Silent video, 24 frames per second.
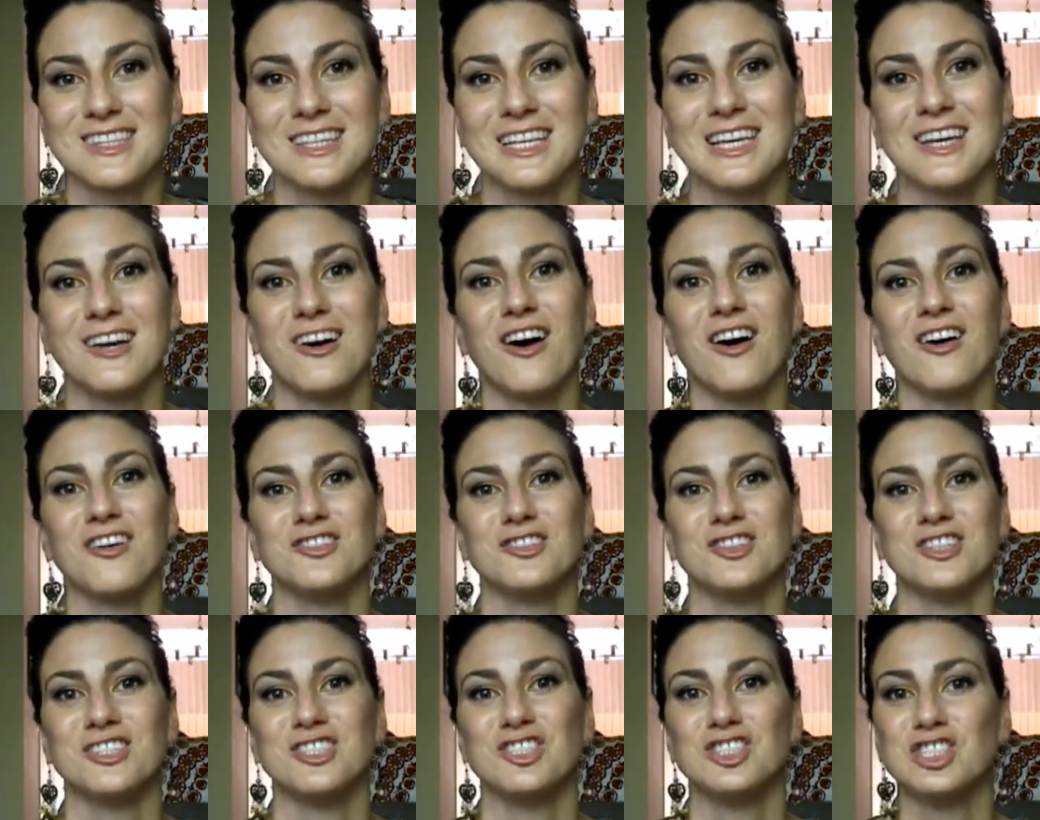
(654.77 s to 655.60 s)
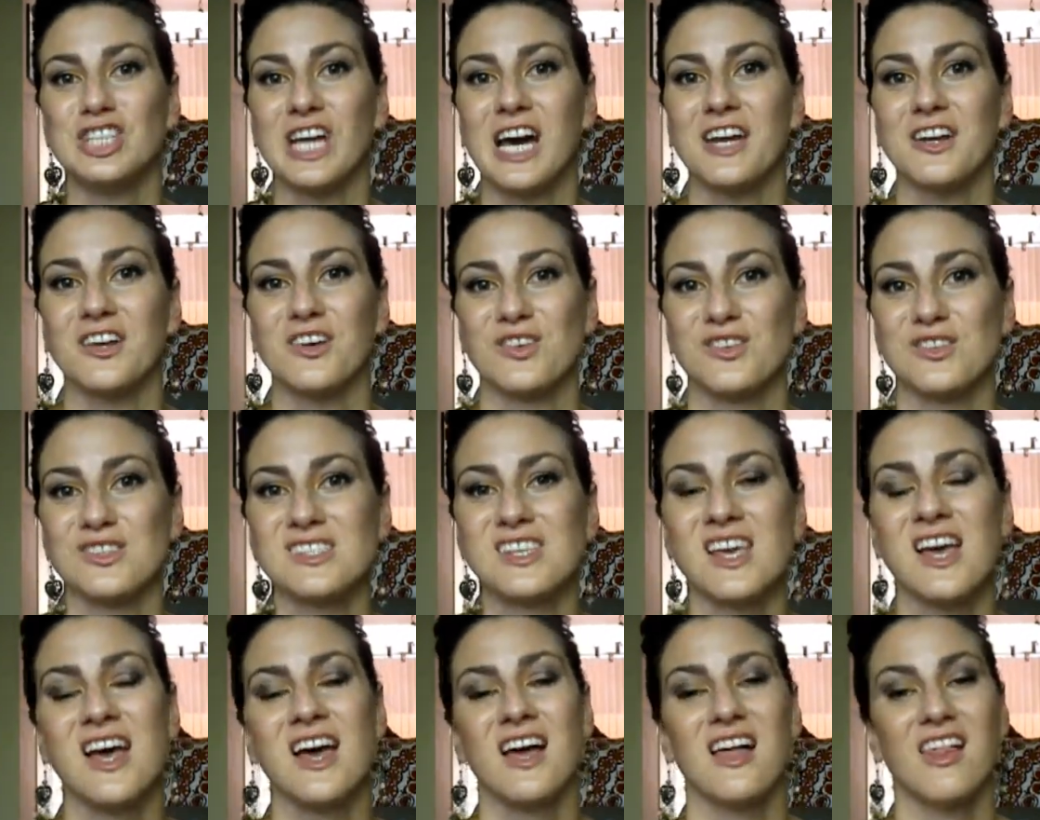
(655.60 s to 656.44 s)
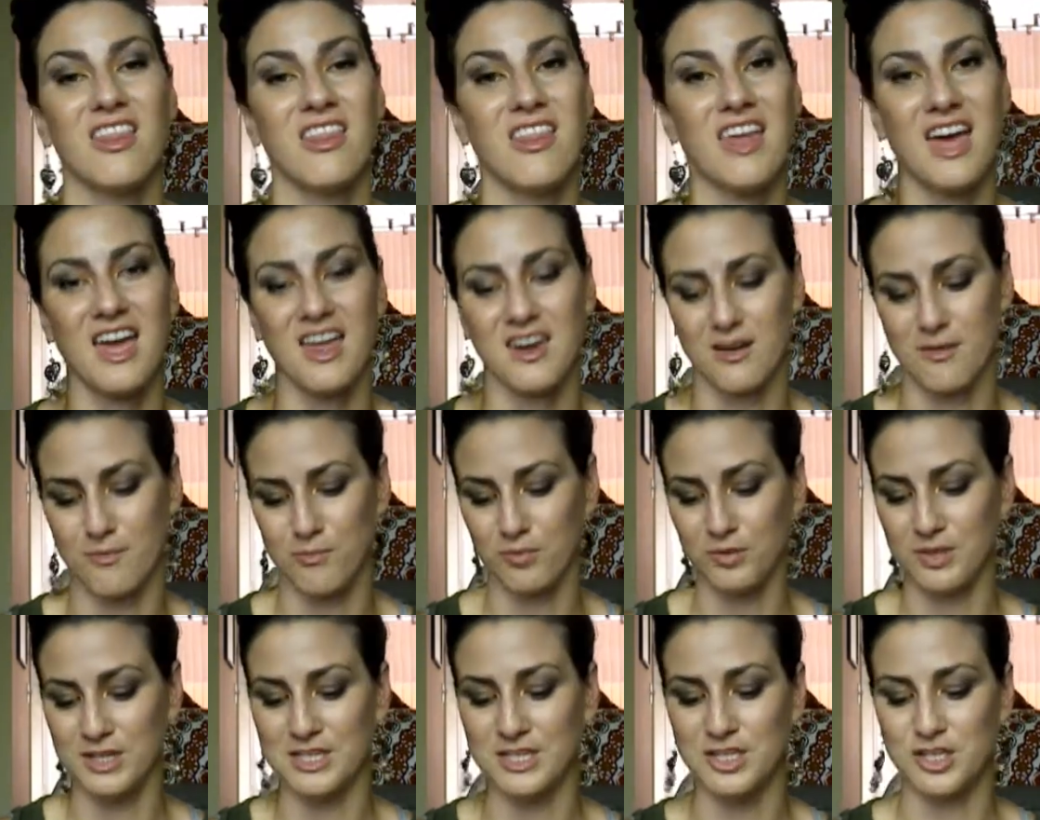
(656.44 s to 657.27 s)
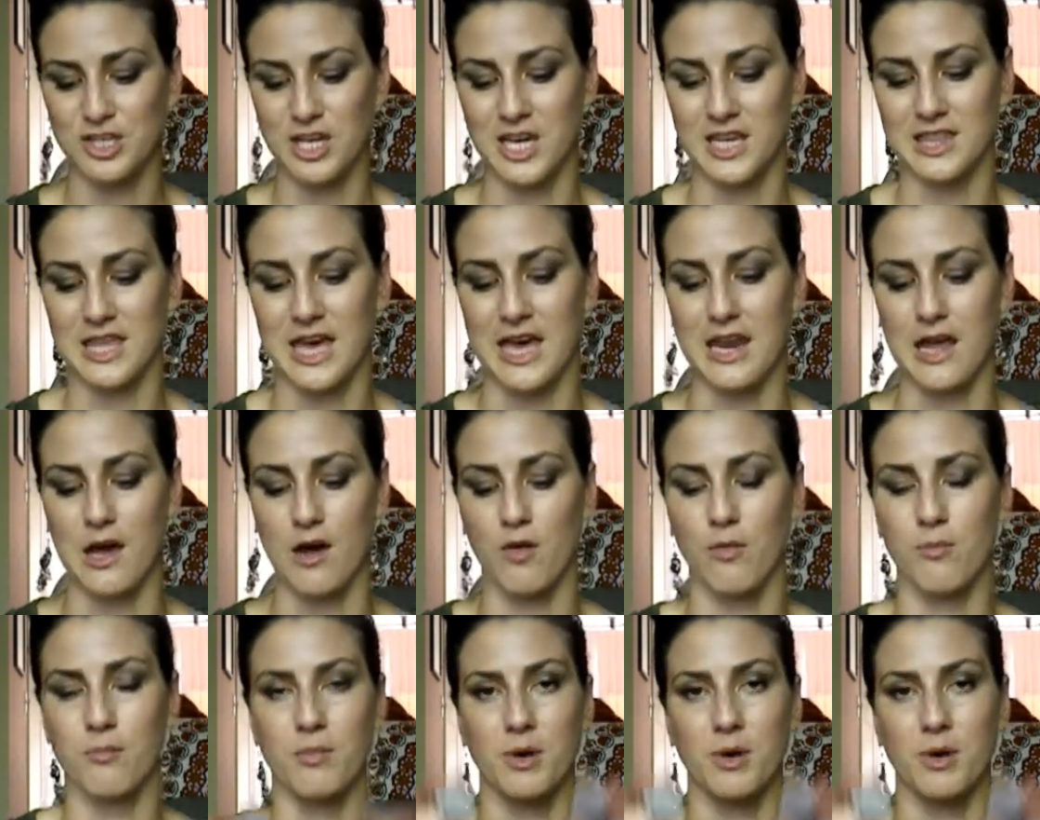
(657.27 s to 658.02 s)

Clean Cauldron shadows, then please check that out.